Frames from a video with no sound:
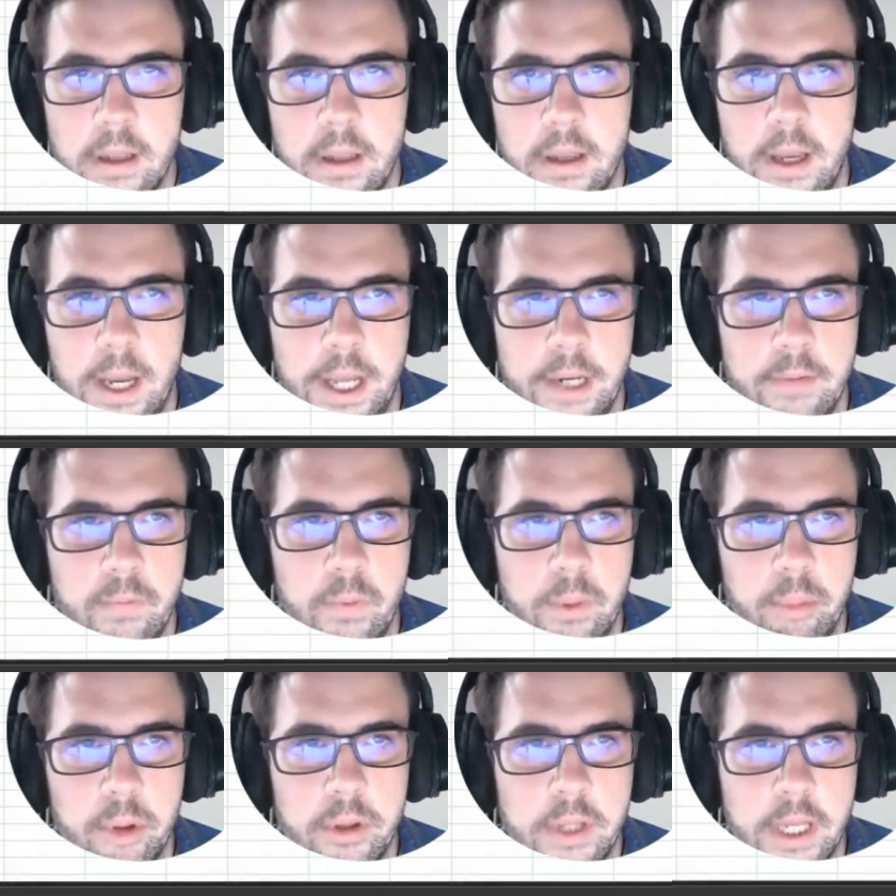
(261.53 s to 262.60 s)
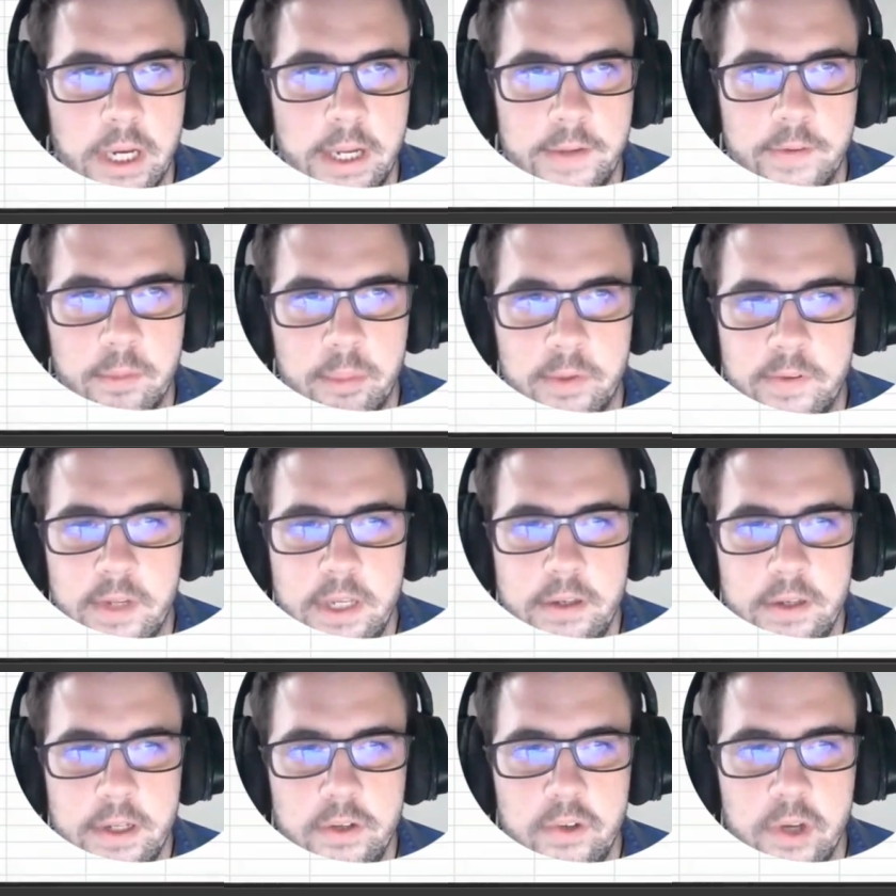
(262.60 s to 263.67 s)
And if we put that as a
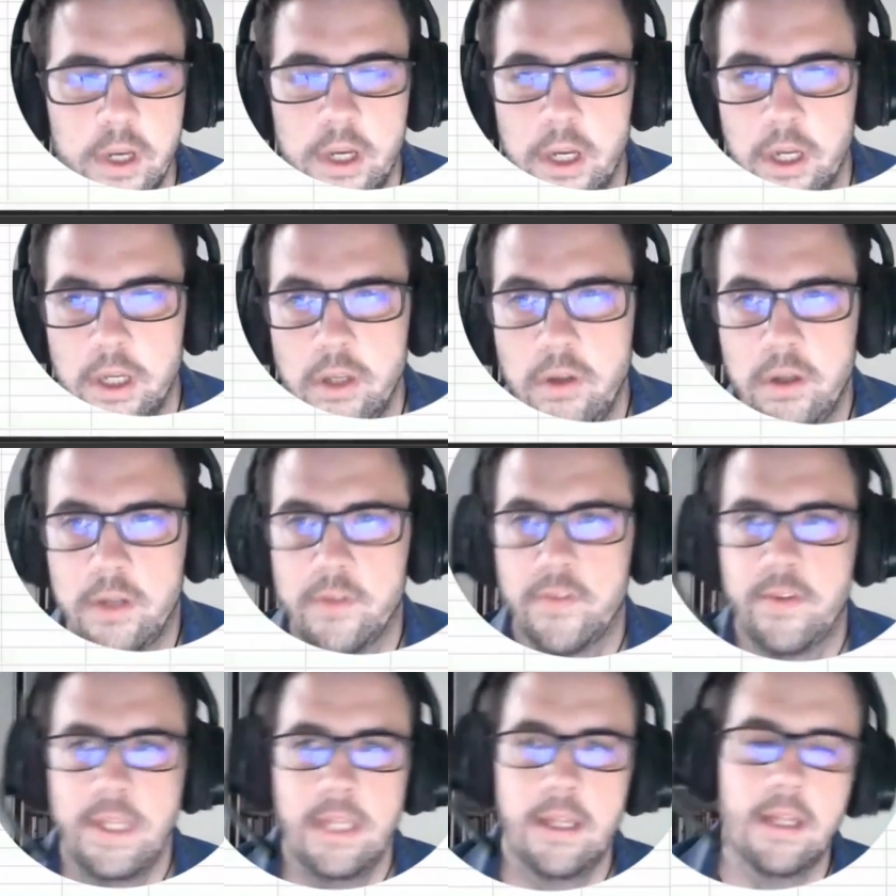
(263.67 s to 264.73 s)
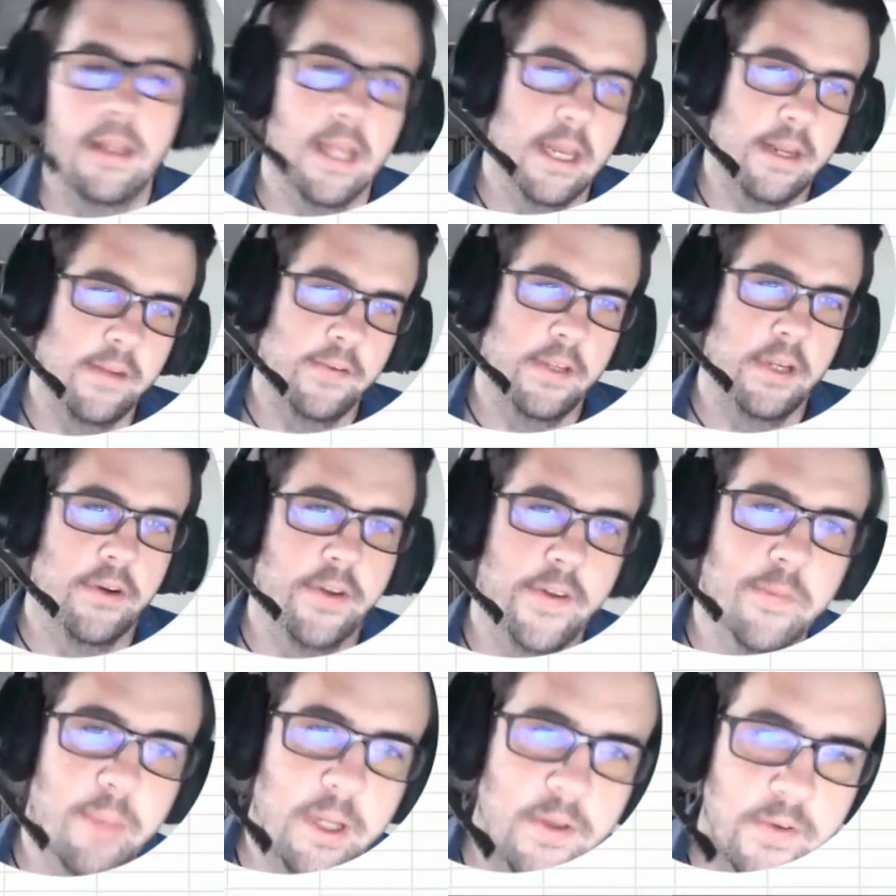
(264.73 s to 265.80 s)
percentage, you can see that that has increased
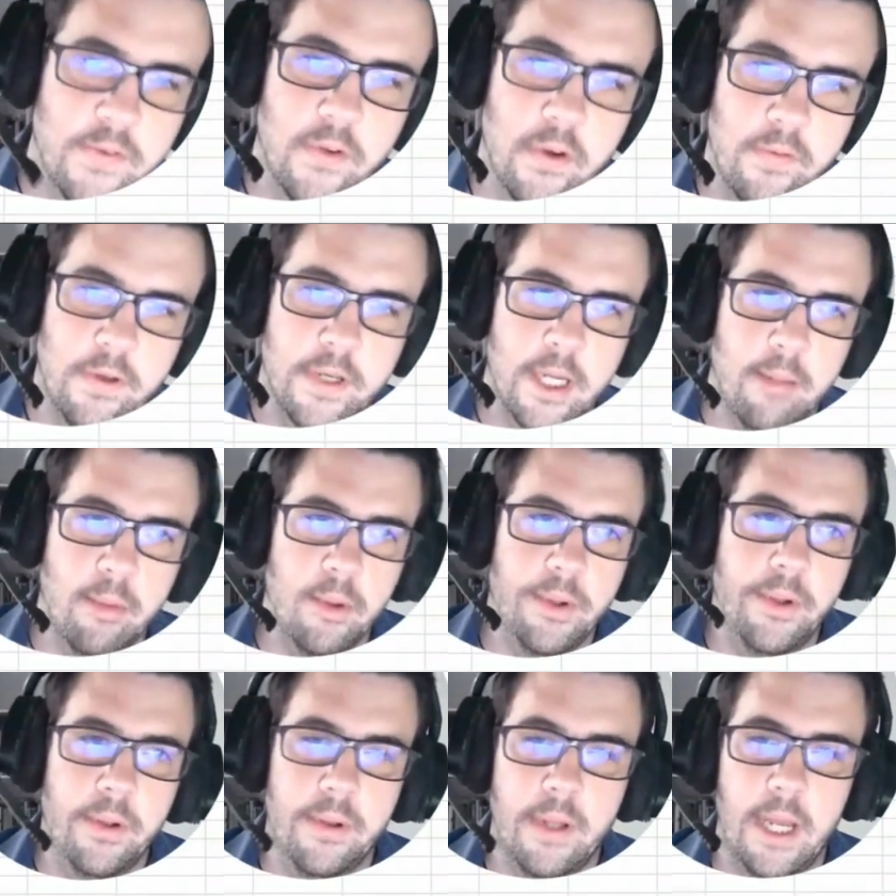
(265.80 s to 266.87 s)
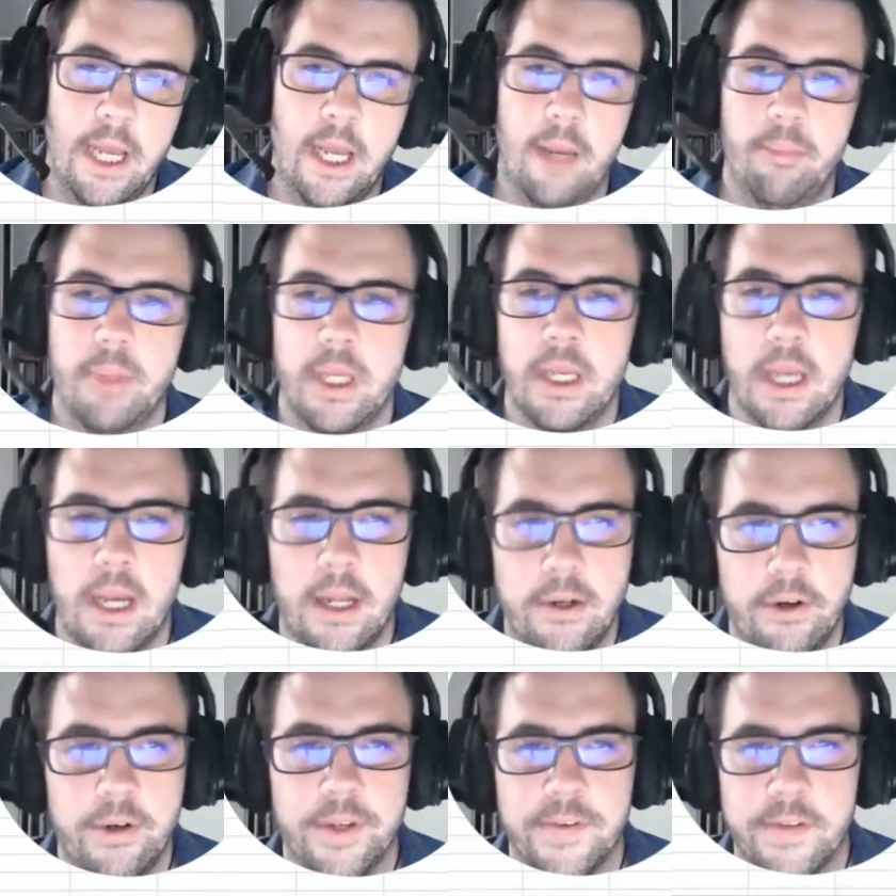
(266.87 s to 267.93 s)
by just over double, being
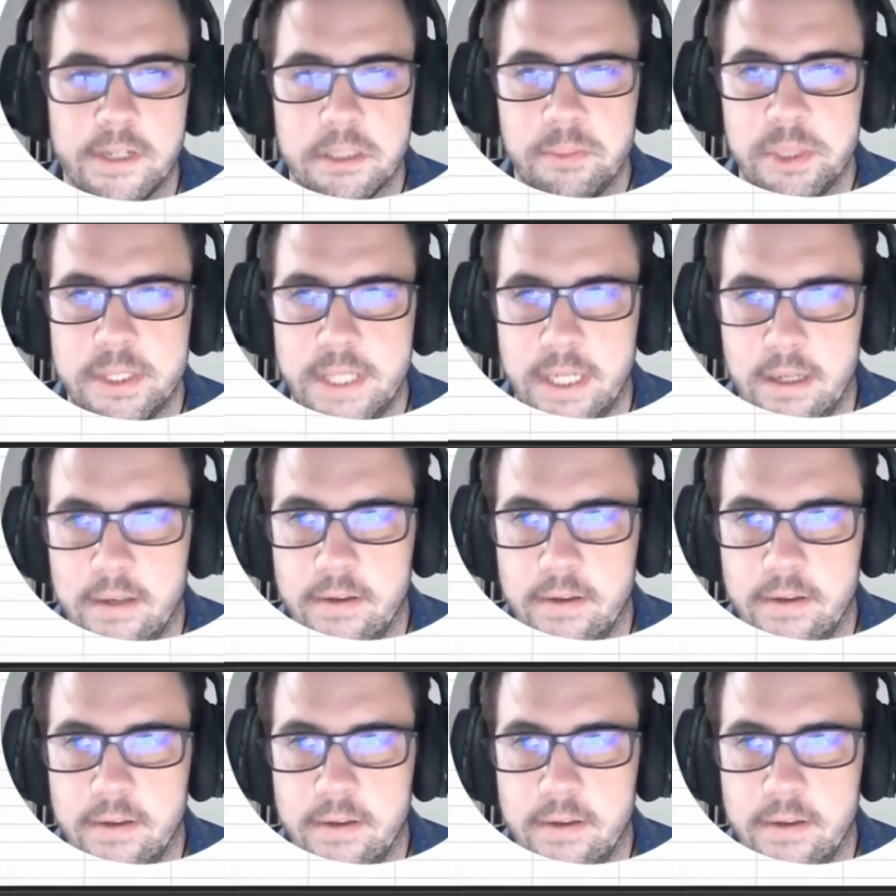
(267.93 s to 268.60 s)
106%.